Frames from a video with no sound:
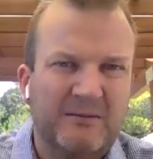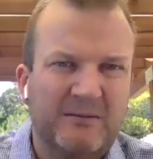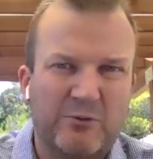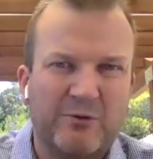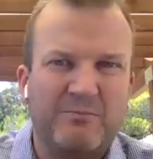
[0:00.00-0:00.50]

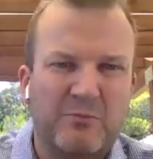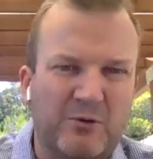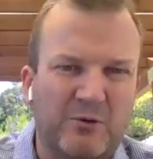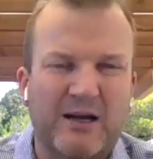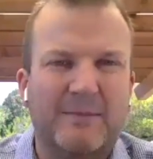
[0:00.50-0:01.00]
more and
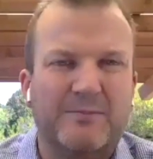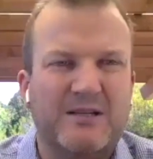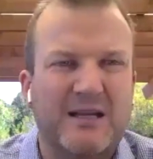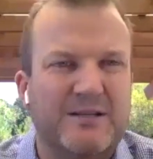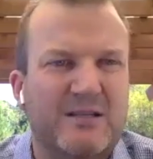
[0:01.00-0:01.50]
more
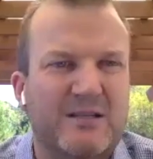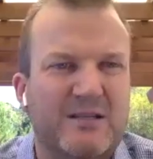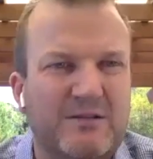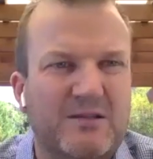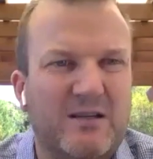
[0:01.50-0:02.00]
updates
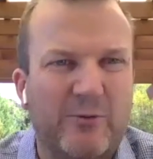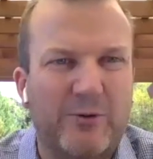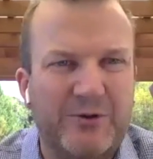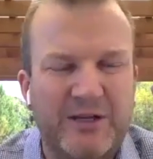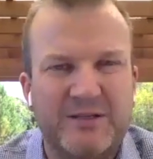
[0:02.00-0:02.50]
to their
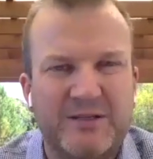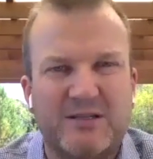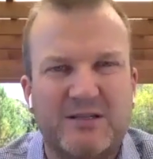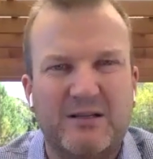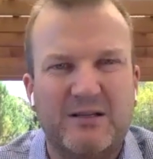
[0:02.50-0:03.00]
ordinance.
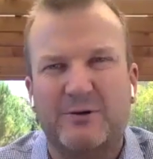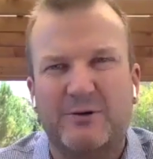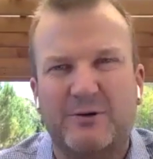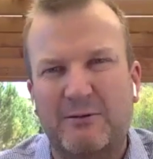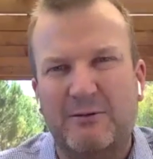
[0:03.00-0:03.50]
Like, for
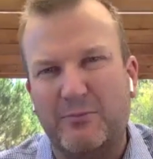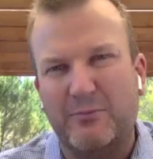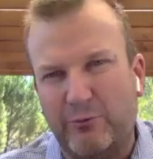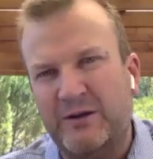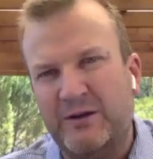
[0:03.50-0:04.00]
example,
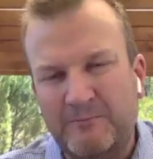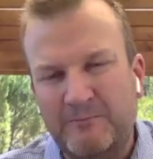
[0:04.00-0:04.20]
Marin